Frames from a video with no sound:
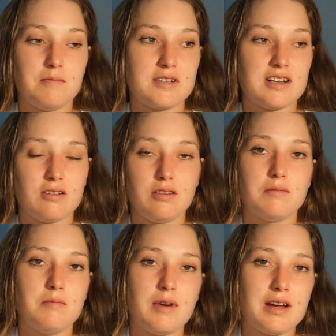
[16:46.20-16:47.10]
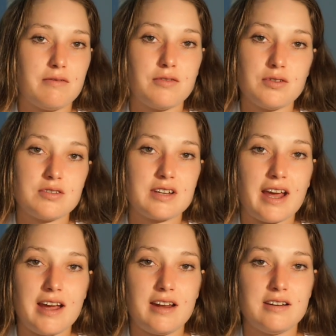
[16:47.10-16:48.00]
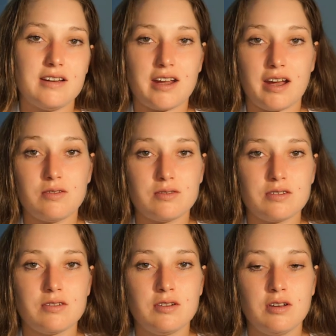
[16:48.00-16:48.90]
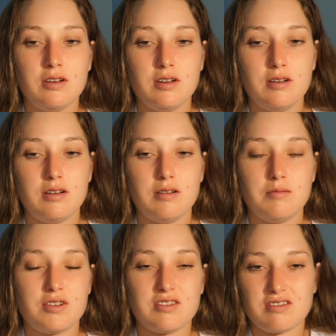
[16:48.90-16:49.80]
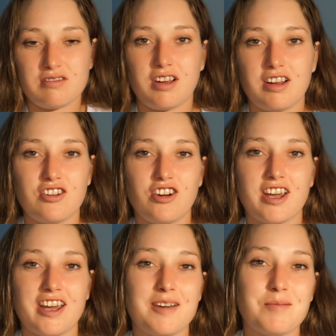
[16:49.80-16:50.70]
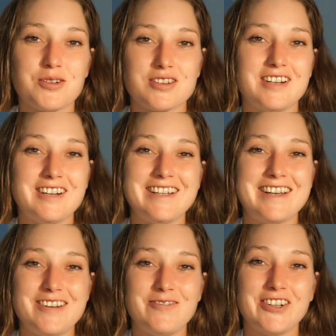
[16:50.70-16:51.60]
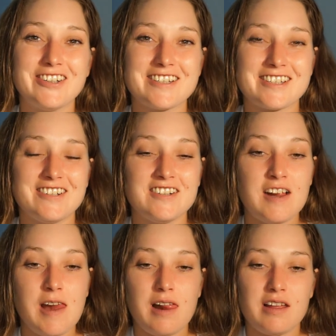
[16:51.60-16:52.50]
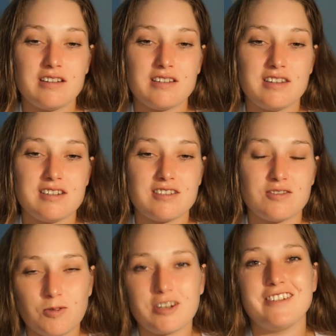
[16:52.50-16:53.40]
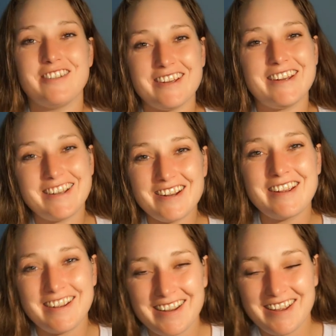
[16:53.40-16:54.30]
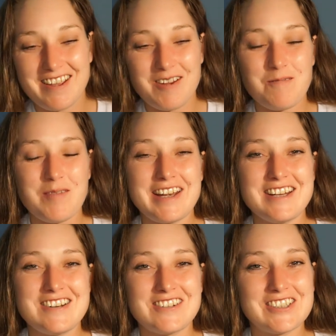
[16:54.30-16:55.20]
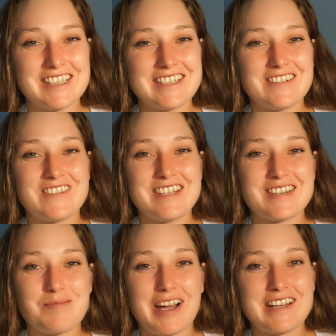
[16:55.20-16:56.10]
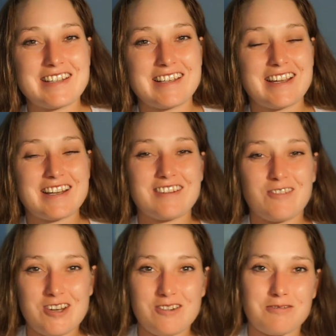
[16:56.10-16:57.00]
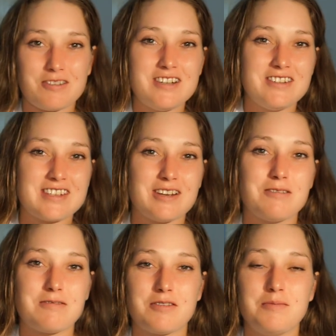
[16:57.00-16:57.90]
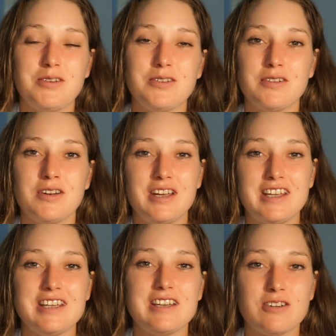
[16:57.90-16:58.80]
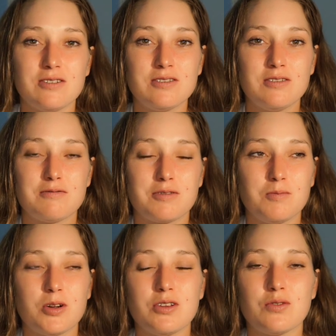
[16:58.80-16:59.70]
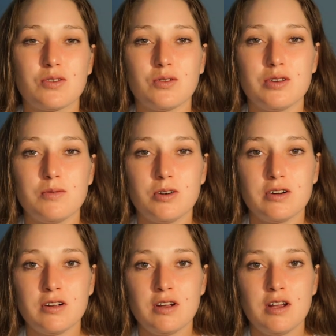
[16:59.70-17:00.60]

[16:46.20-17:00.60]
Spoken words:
tell them my first-hand account, because I don't care personally anymore. So this is one of the many doors of this mind state. When you free yourself from your ego, from what you thought you were,